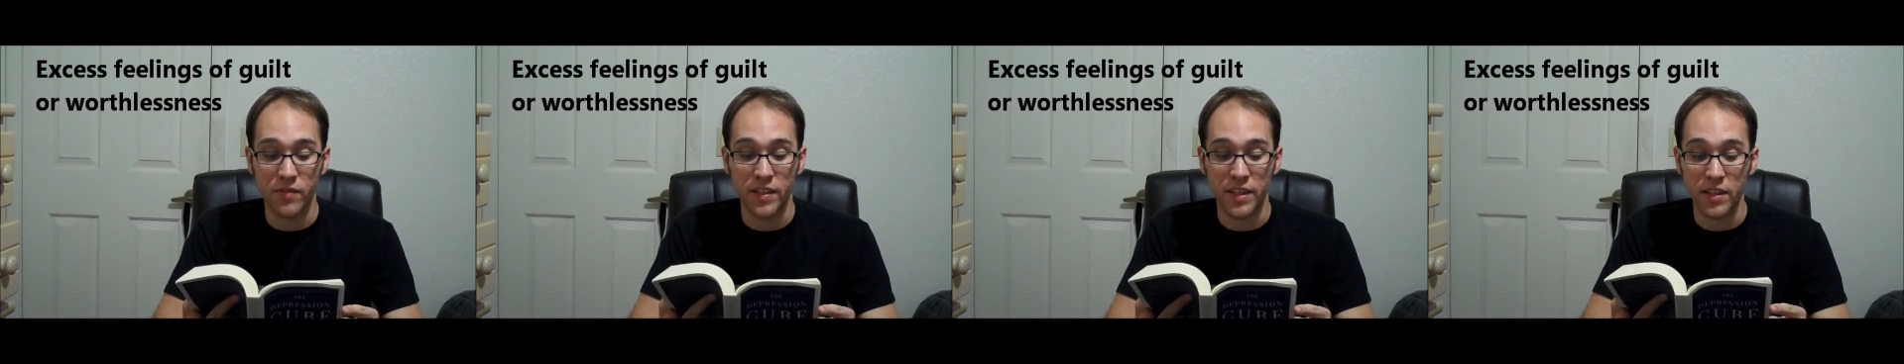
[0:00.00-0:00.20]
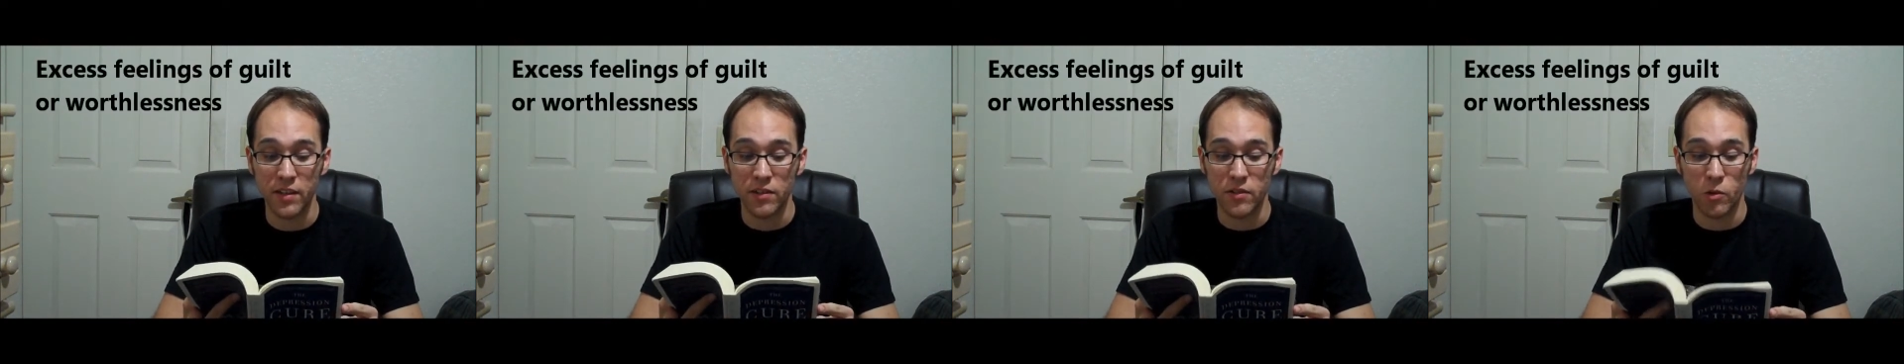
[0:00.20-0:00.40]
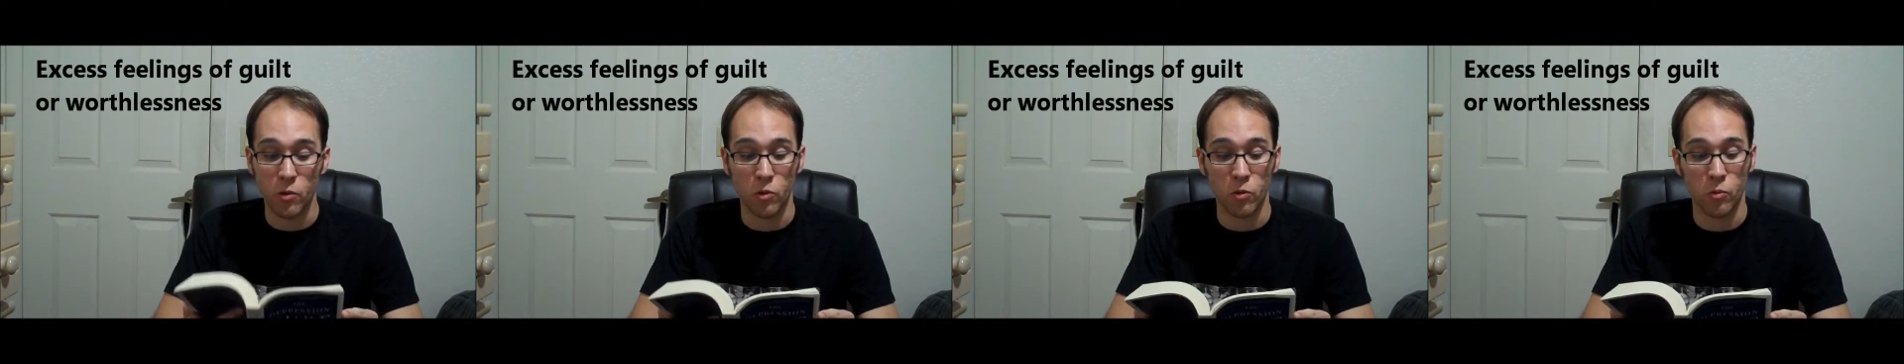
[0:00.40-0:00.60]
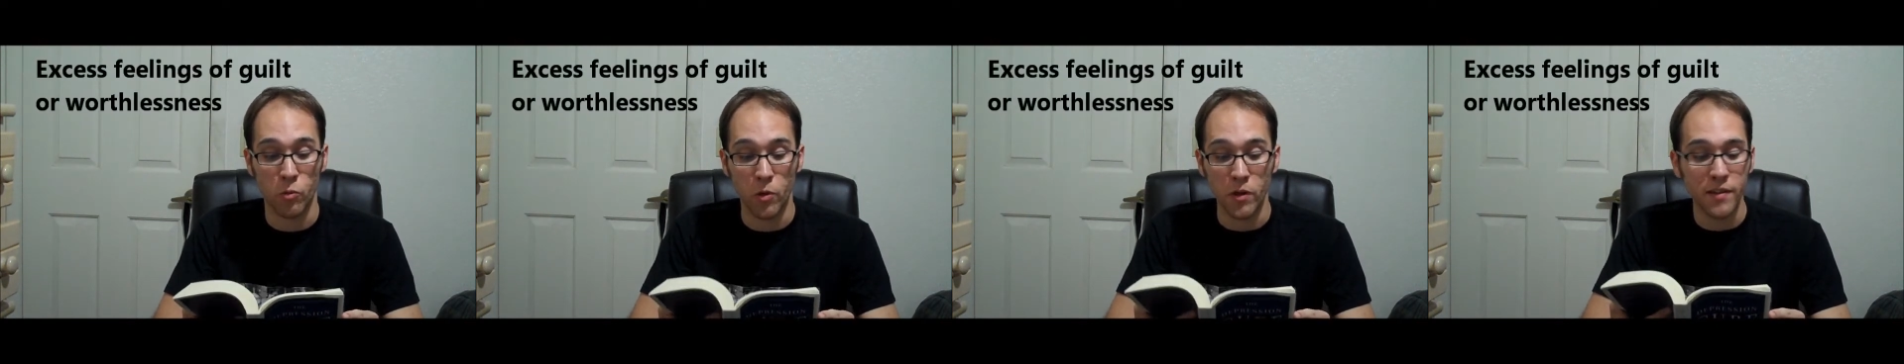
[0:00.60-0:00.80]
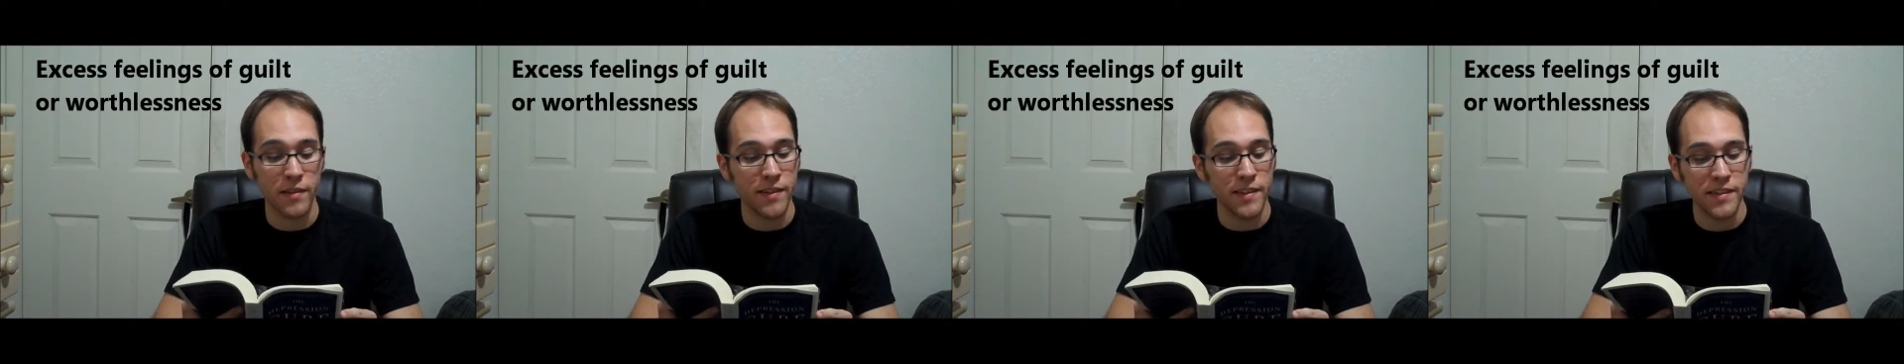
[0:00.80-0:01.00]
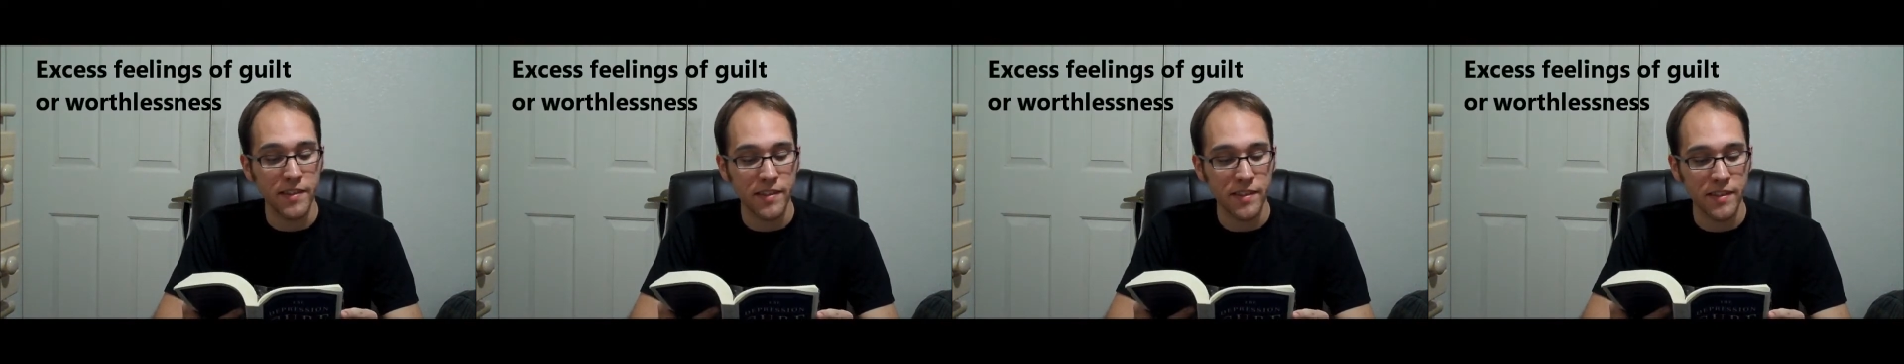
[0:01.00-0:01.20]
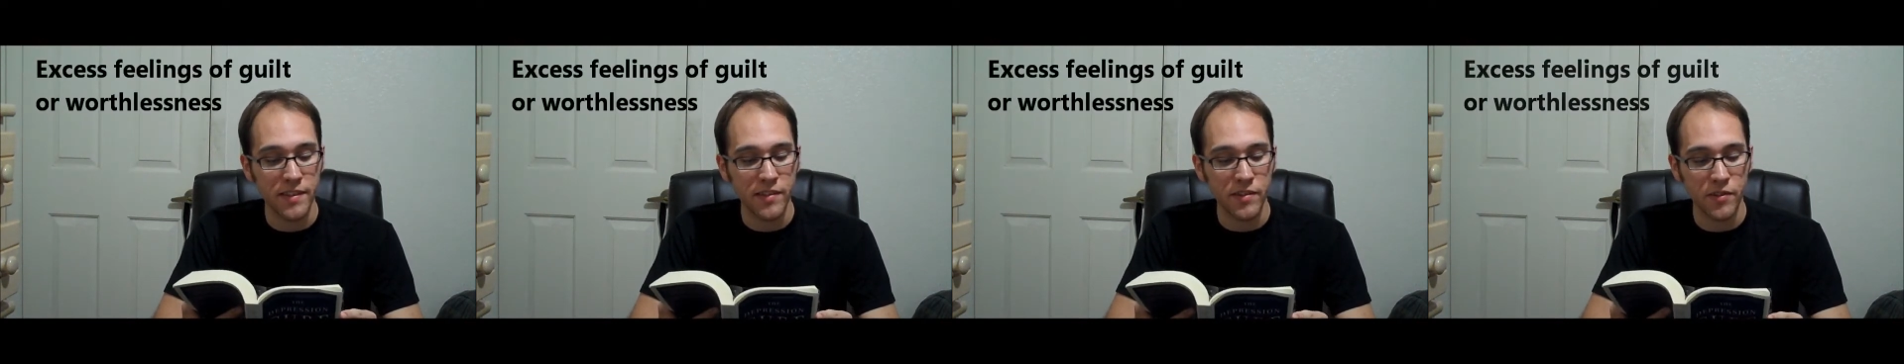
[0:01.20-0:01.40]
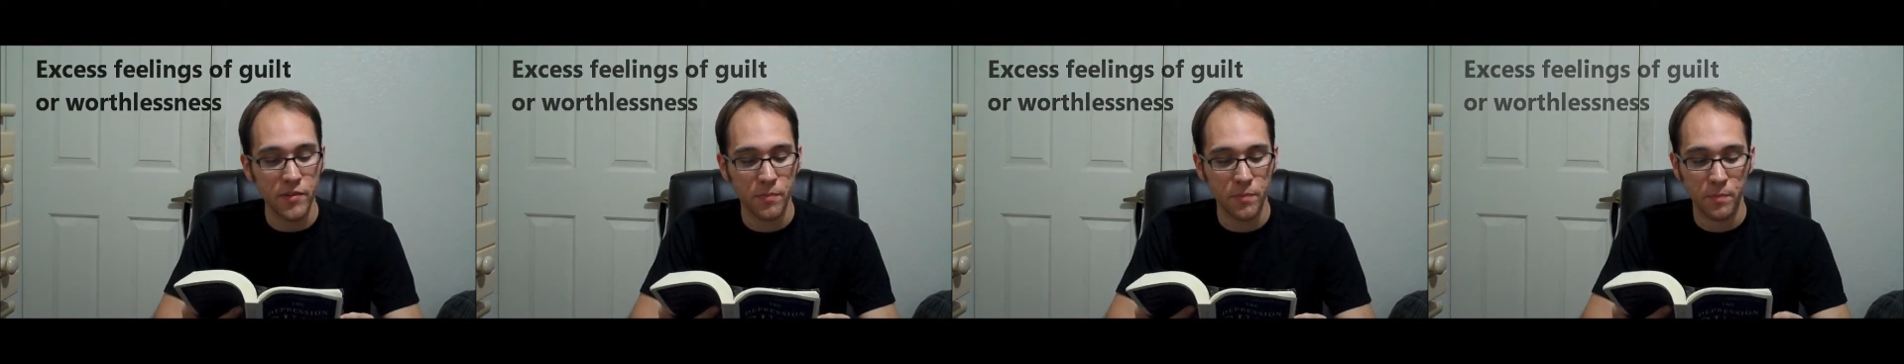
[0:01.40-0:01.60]
guilt or
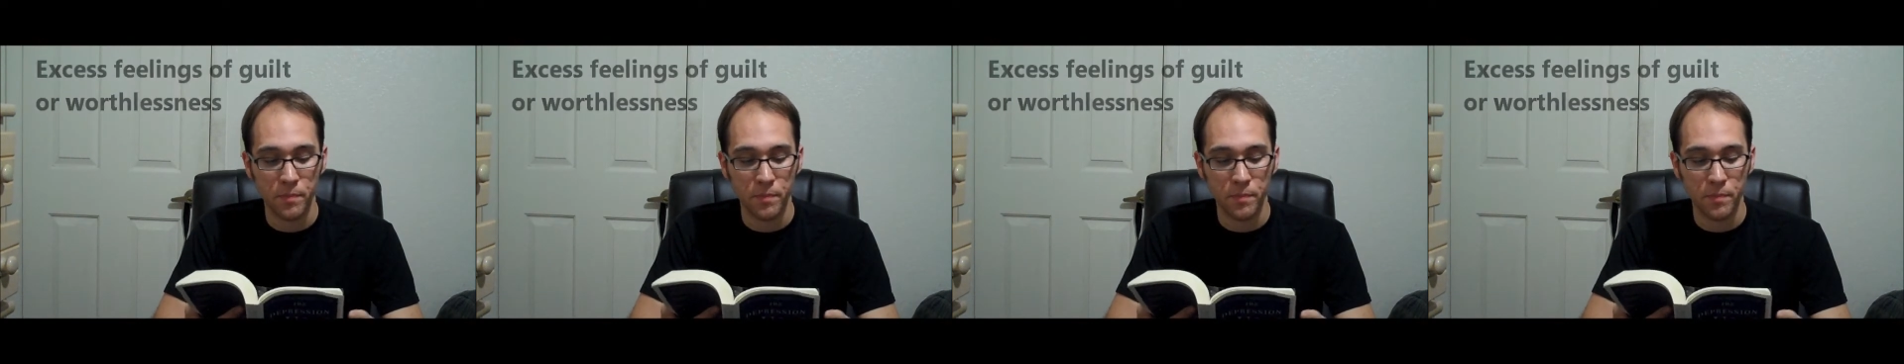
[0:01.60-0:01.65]
worthlessness,